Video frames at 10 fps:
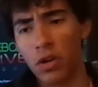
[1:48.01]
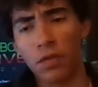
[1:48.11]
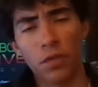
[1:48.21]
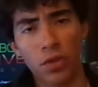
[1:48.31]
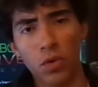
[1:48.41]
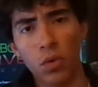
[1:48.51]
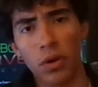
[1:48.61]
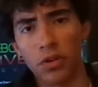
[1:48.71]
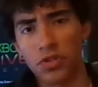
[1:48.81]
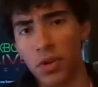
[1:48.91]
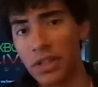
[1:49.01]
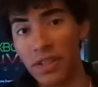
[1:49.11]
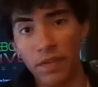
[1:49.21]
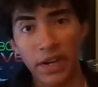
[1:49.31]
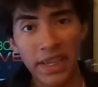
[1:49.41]
For the Coolrunners, tried
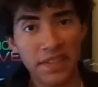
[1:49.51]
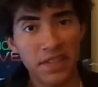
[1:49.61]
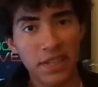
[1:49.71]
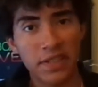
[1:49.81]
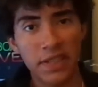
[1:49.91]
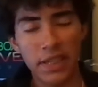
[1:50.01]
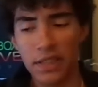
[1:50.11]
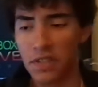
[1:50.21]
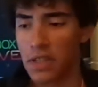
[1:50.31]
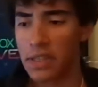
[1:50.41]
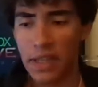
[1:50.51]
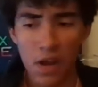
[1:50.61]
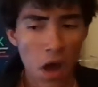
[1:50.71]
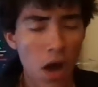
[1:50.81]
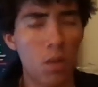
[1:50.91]
different ECCs. It
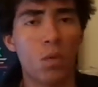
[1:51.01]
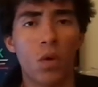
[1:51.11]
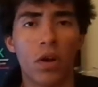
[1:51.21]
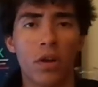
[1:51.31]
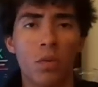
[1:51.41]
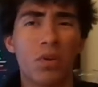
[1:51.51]
did not work.